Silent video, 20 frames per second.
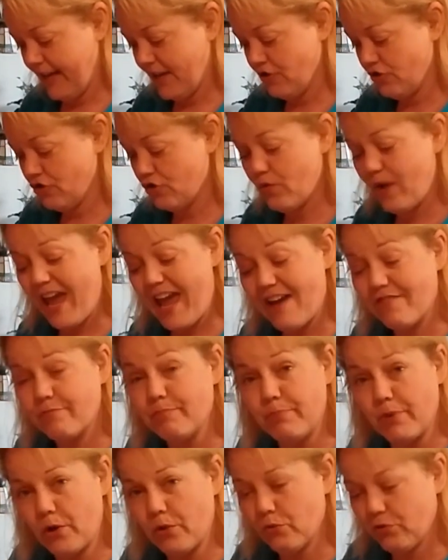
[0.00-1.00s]
I do
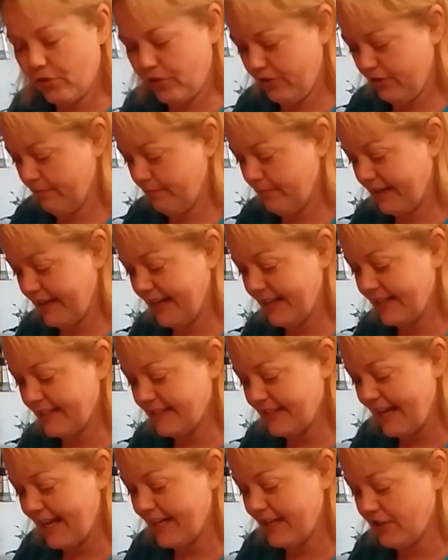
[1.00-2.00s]
have both, but I
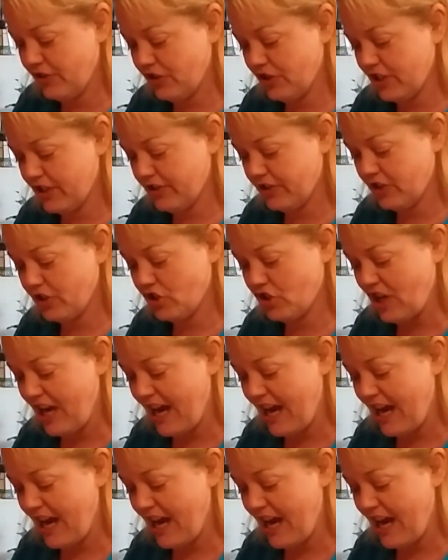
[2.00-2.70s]
decided just to